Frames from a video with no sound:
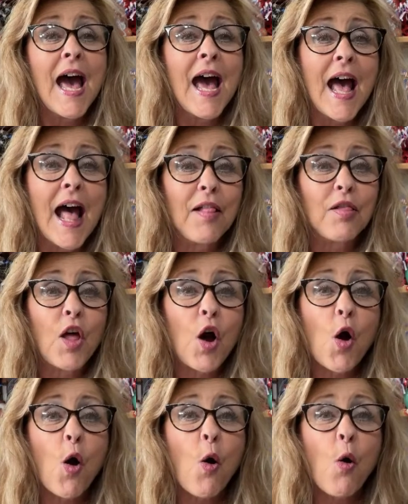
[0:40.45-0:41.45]

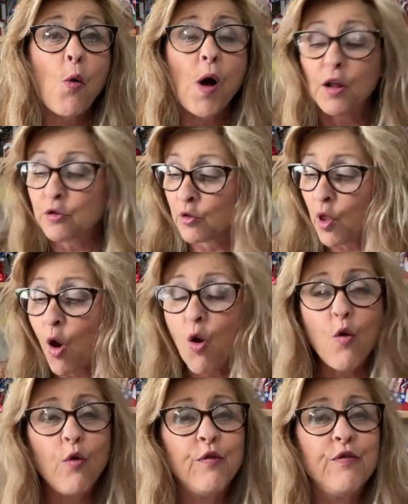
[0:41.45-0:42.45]
Hello,
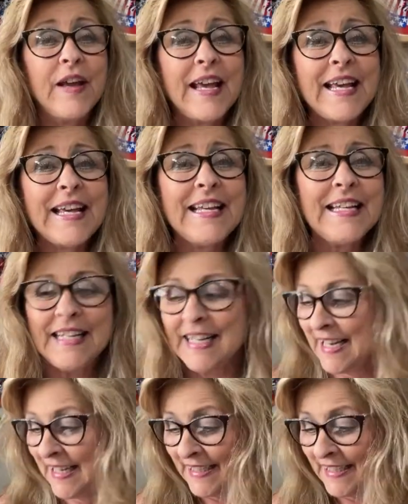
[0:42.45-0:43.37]
Low V.